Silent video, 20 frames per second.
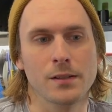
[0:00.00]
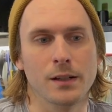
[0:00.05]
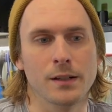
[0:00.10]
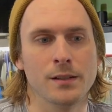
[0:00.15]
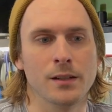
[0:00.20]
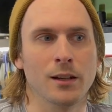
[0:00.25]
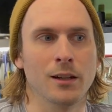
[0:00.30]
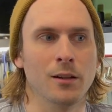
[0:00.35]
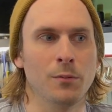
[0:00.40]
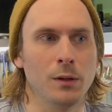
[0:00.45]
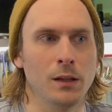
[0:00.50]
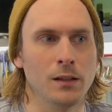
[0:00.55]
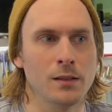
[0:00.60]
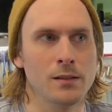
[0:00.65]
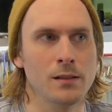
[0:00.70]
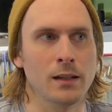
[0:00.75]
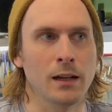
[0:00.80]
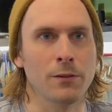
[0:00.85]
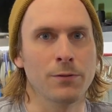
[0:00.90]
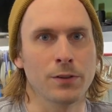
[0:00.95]
It's going to be
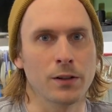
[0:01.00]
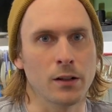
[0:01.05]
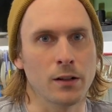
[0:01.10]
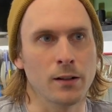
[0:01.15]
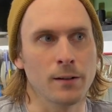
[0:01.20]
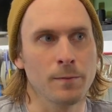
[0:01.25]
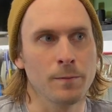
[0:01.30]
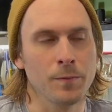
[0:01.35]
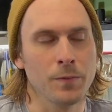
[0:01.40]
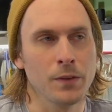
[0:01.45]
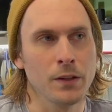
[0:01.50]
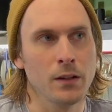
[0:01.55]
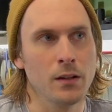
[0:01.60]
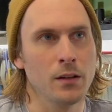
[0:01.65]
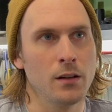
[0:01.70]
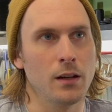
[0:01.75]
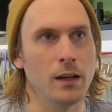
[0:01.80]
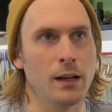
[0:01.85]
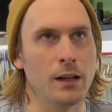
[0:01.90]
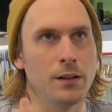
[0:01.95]
safer,
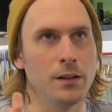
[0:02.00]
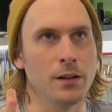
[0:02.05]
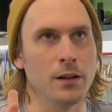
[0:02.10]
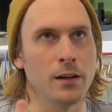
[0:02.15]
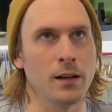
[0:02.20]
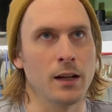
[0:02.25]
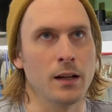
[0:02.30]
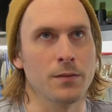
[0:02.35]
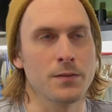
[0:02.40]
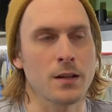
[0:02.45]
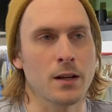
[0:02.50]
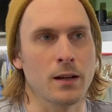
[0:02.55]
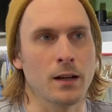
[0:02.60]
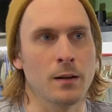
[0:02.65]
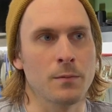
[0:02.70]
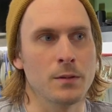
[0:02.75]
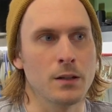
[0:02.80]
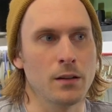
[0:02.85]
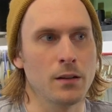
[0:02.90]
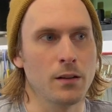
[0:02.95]
and you're going to have
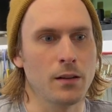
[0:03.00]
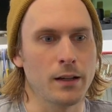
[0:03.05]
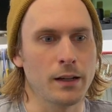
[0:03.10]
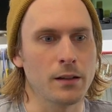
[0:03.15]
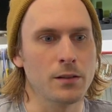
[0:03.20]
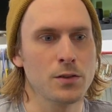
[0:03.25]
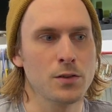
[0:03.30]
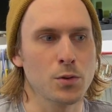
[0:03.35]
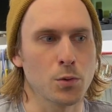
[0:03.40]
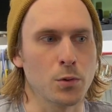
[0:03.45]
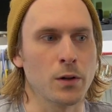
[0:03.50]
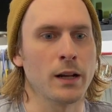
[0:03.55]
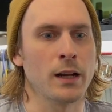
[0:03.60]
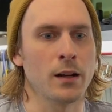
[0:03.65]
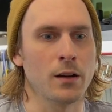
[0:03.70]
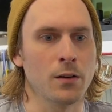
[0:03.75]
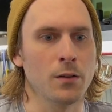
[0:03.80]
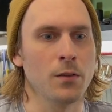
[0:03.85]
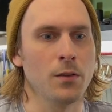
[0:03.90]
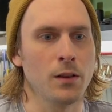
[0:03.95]
time to like sort
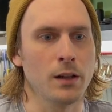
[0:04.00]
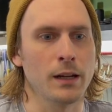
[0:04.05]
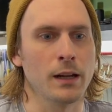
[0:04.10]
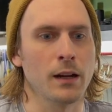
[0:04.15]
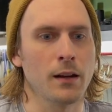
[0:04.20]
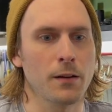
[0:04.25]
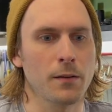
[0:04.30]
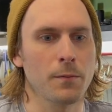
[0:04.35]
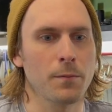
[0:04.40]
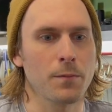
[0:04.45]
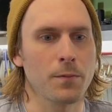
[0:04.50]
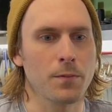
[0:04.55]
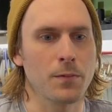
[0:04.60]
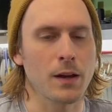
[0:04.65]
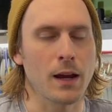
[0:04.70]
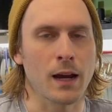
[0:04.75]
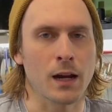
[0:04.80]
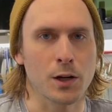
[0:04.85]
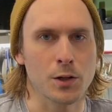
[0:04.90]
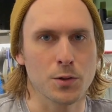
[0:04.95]
out like
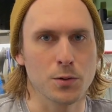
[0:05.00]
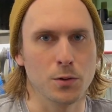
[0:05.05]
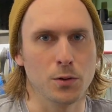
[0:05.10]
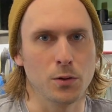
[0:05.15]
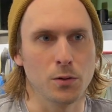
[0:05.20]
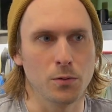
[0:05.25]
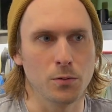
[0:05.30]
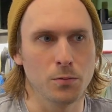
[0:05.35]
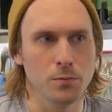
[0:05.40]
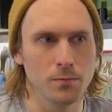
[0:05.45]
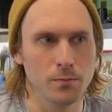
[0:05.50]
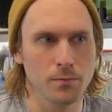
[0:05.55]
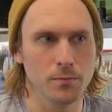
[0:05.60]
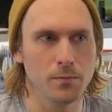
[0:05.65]
the actual